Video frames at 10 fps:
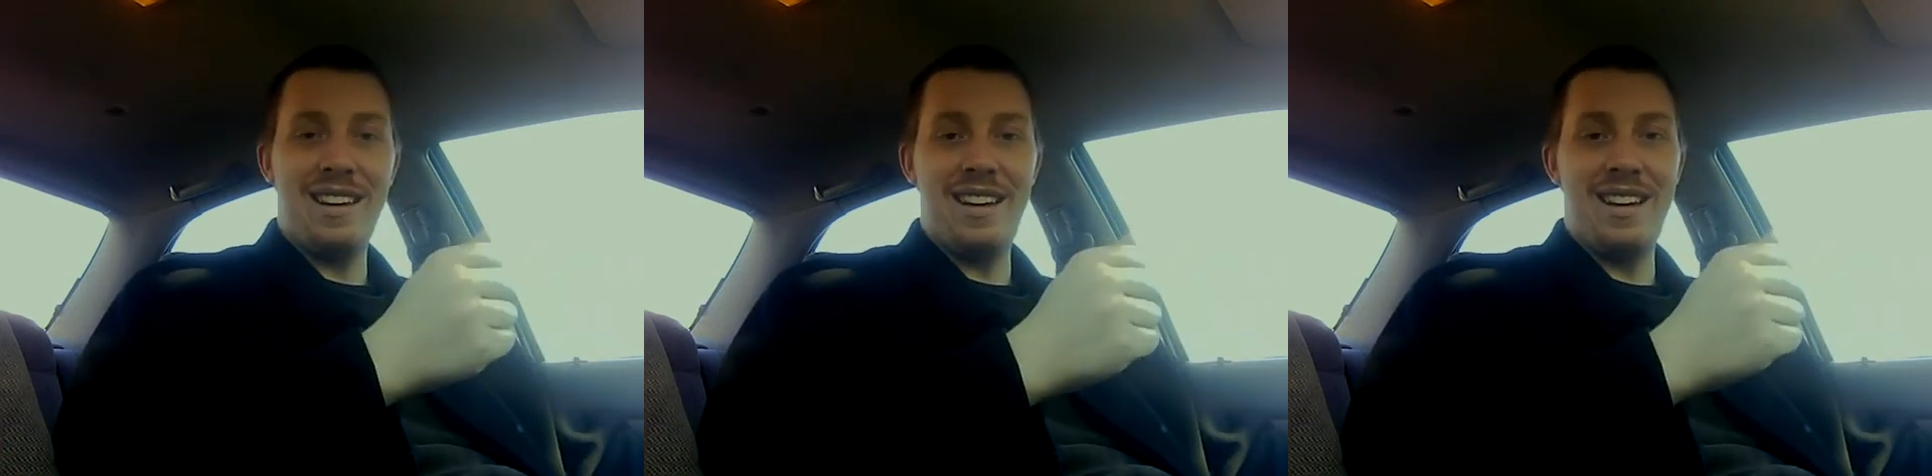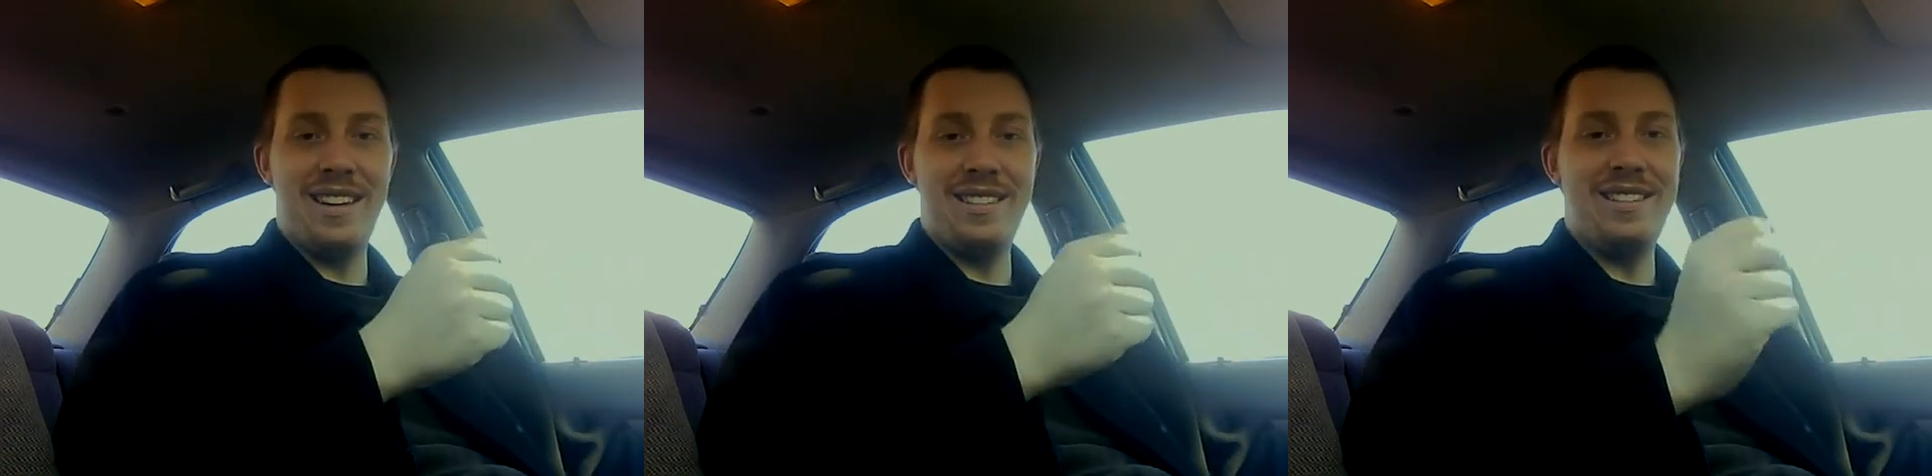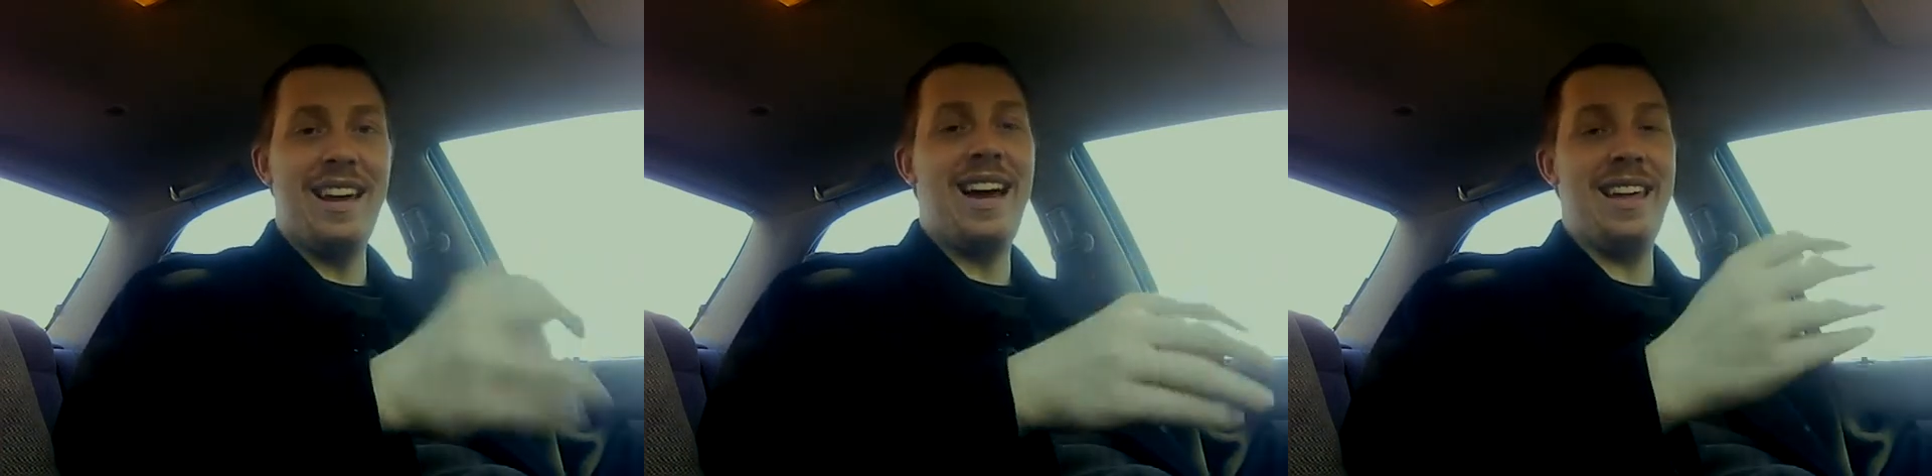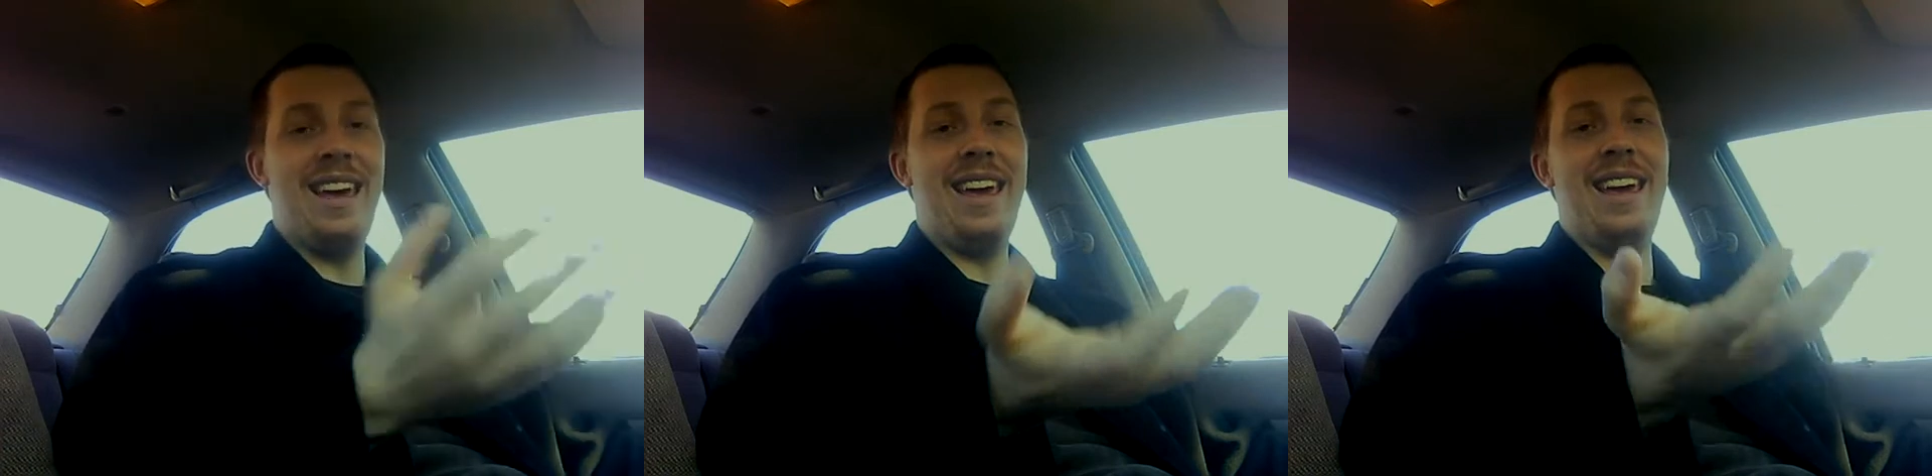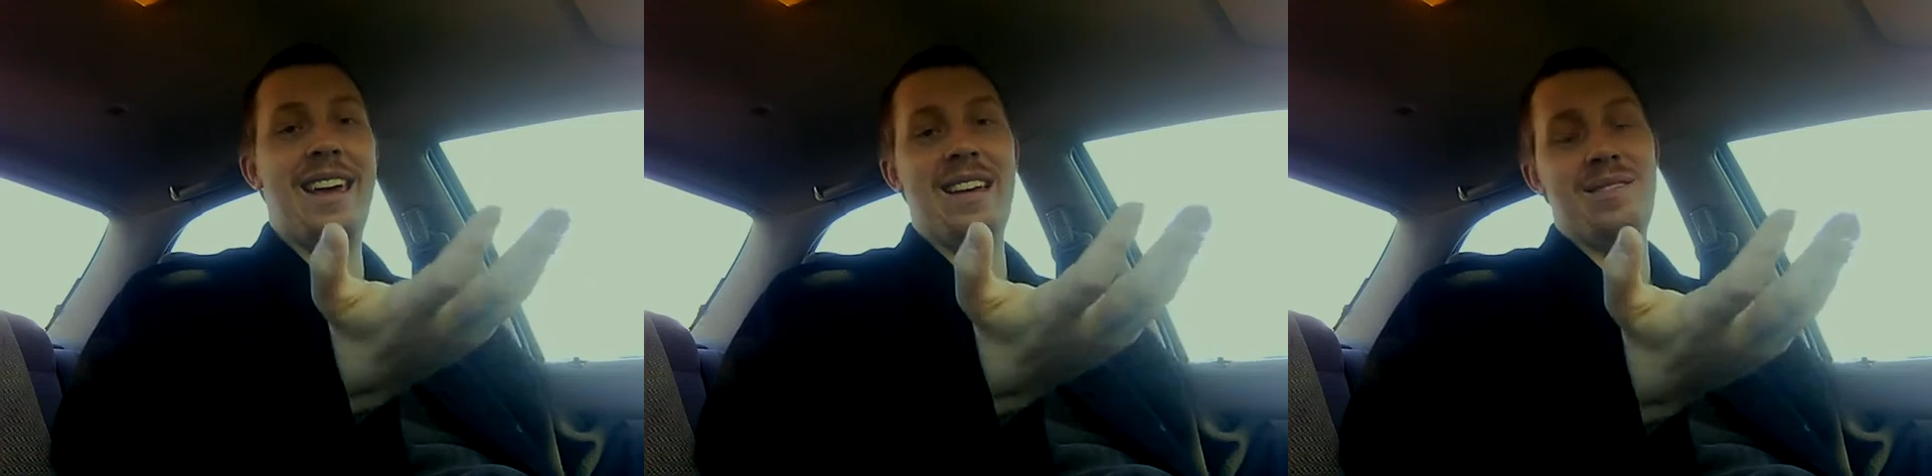not
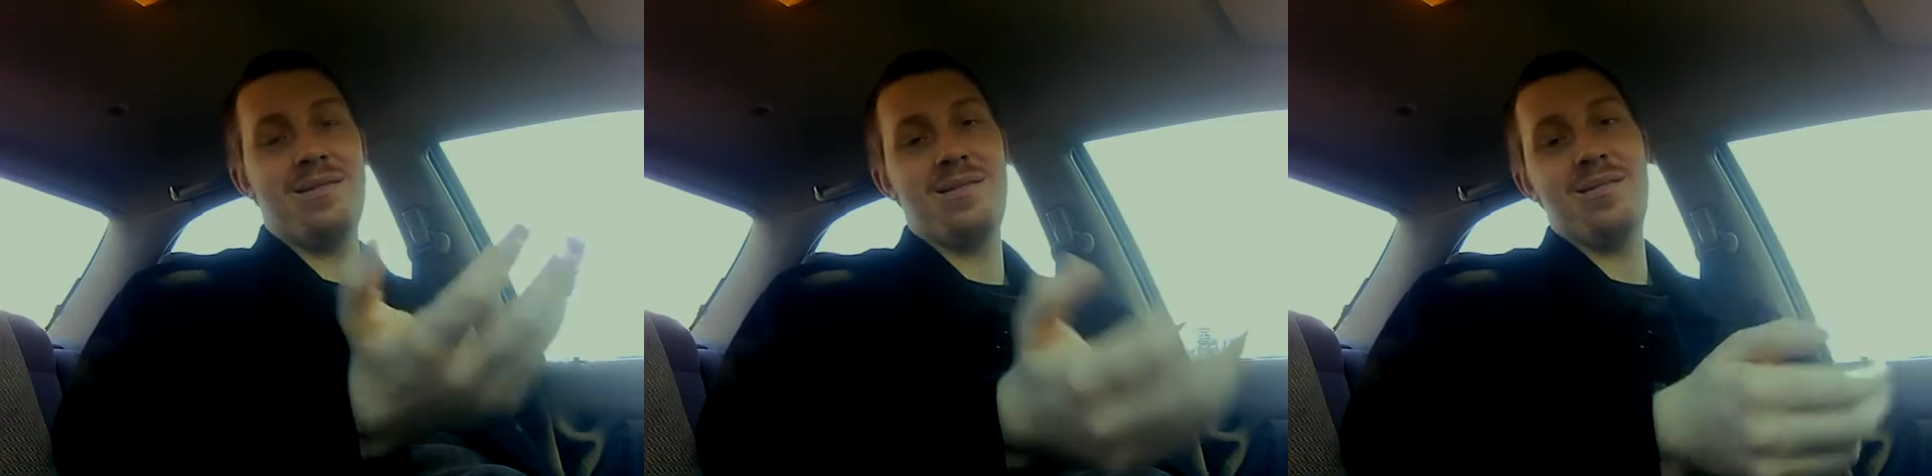a